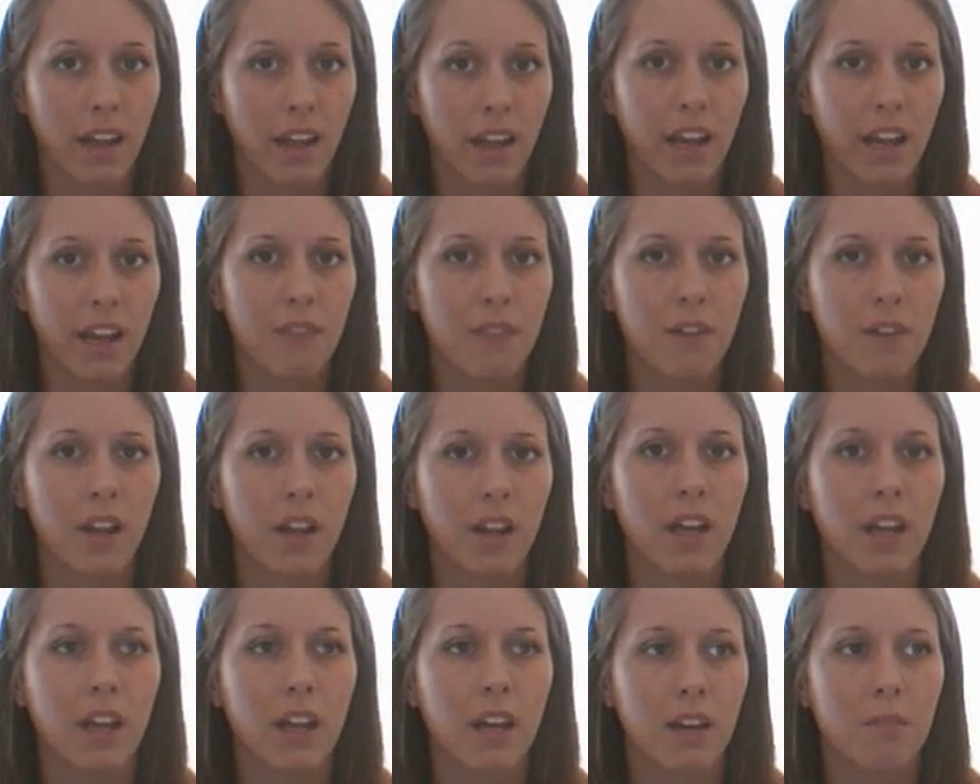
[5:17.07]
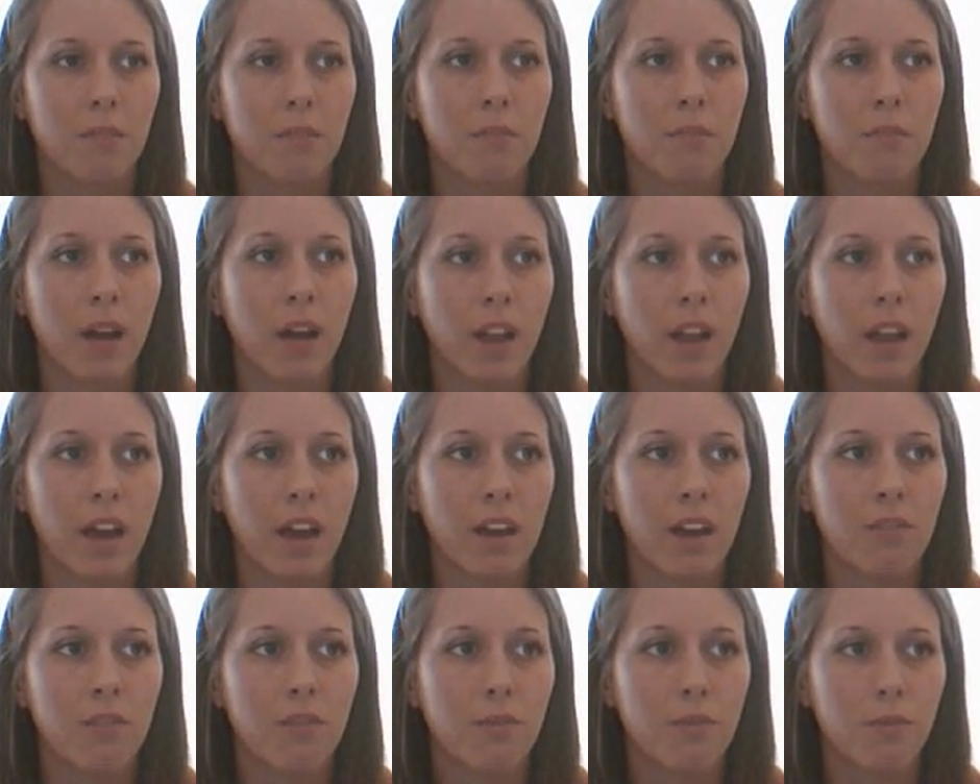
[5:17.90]
Like, I felt like my
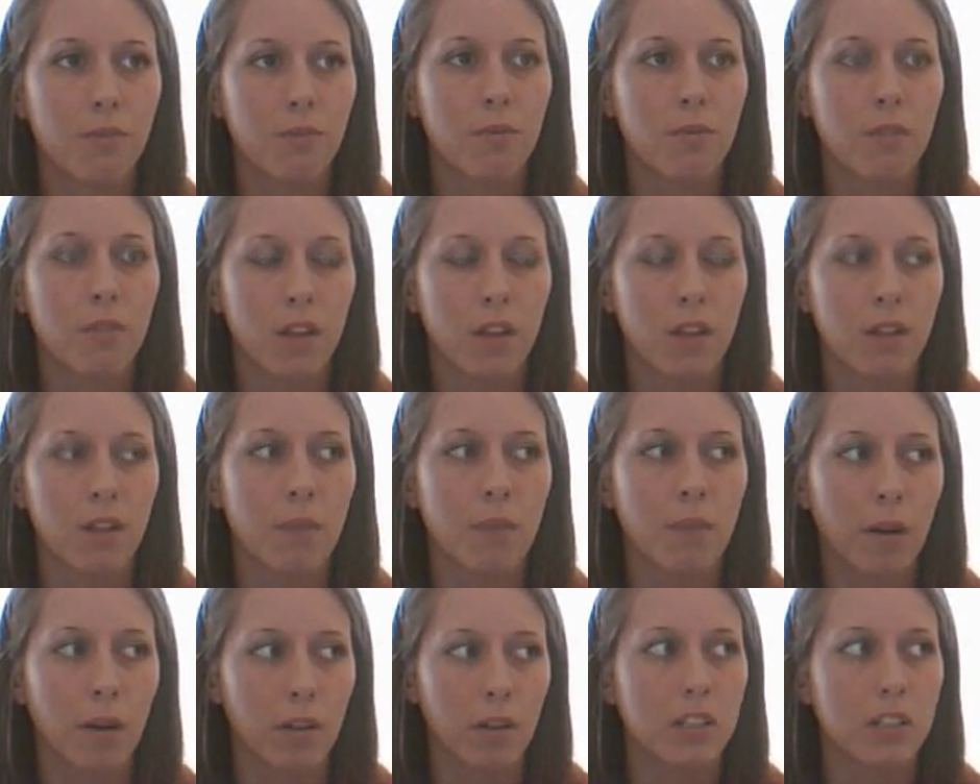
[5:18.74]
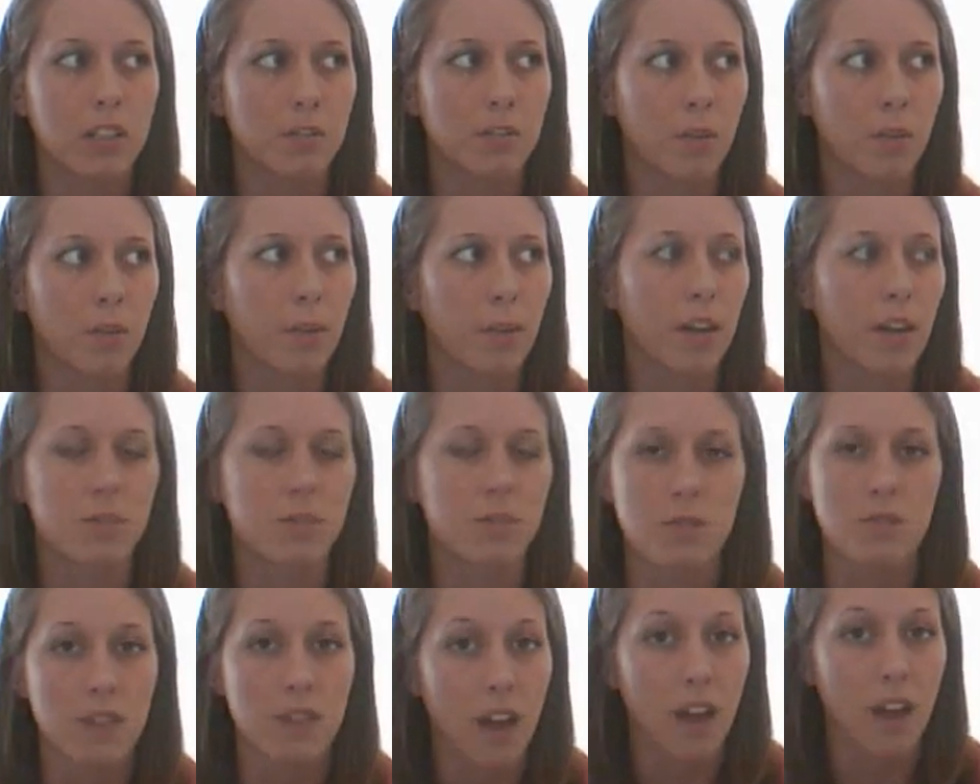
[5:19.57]
life and my relationship with my parents
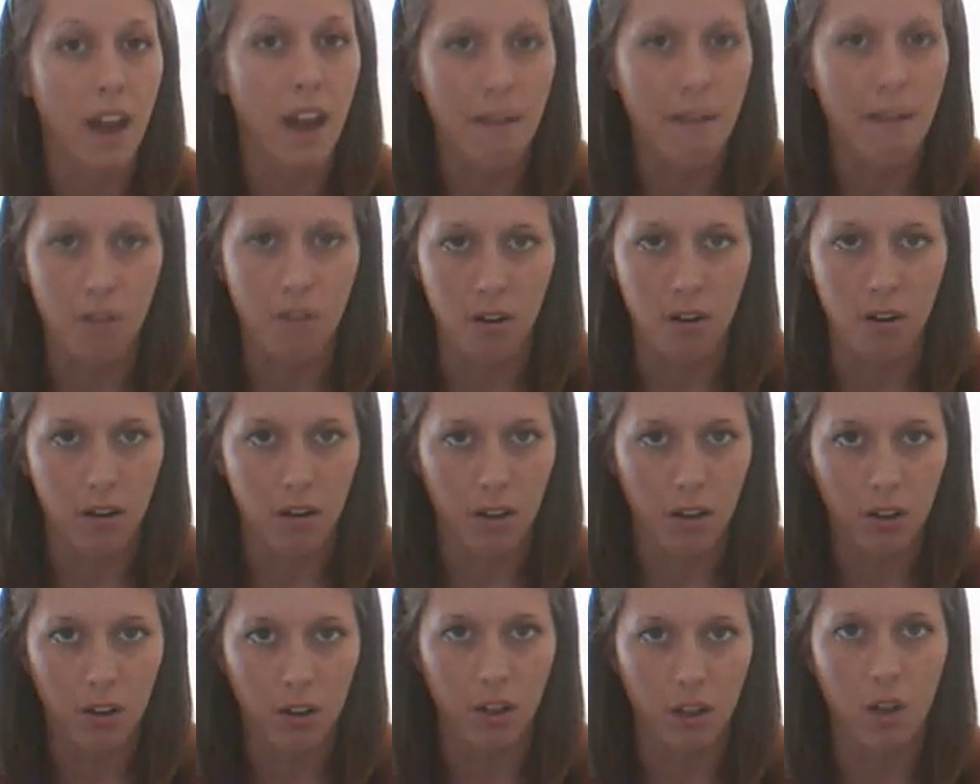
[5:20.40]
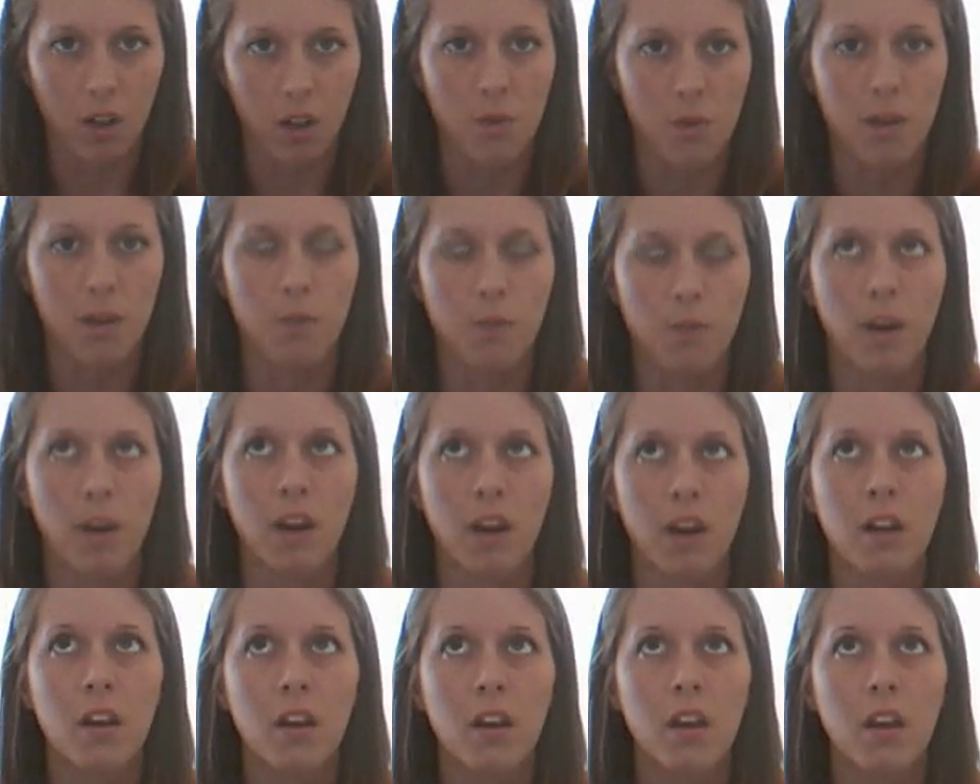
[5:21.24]
was never going to go anywhere.